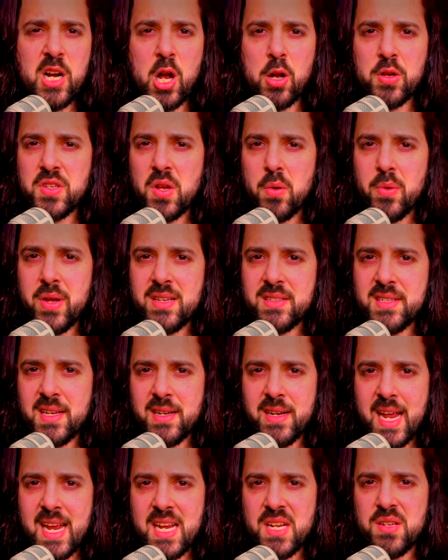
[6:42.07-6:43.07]
also isn't
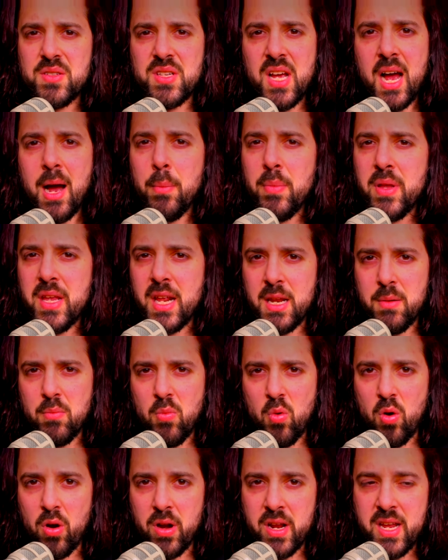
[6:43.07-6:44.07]
a zombie
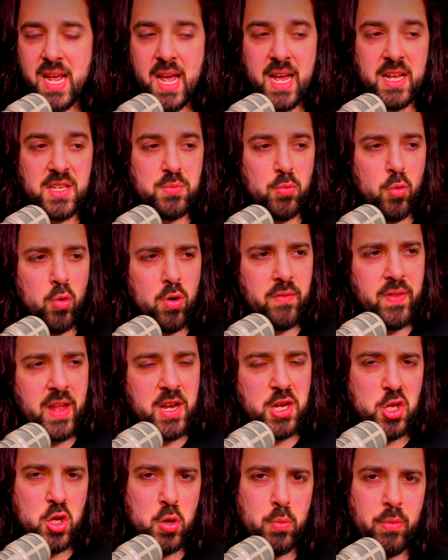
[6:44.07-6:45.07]
anymore. He has more of that
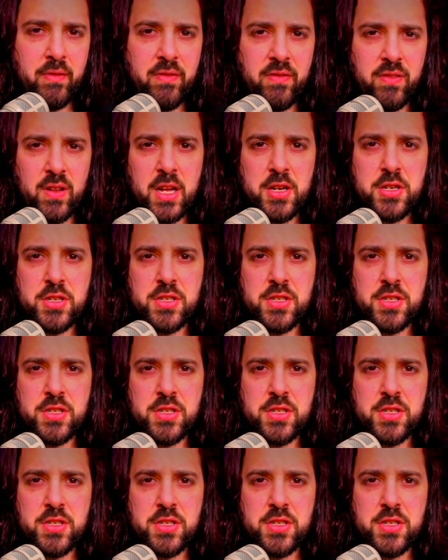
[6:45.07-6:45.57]
human flesh